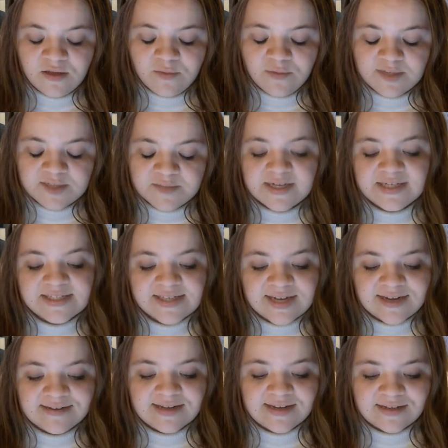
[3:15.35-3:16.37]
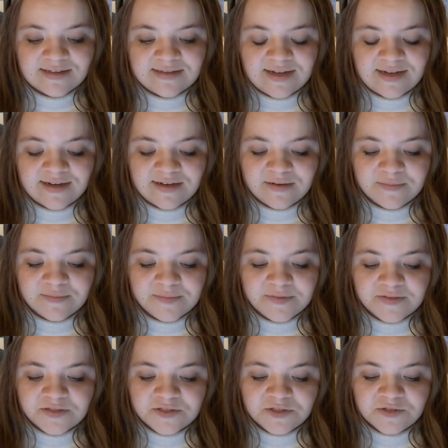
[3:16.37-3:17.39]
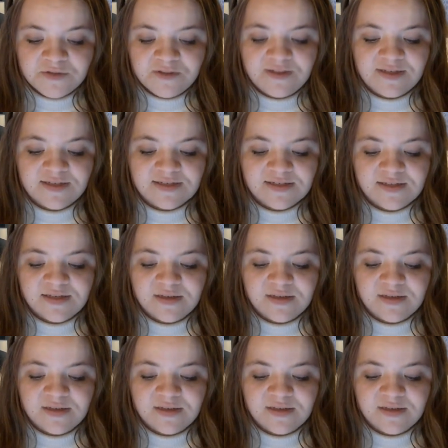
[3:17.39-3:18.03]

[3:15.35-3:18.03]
which might sound like a lot, but the truth is,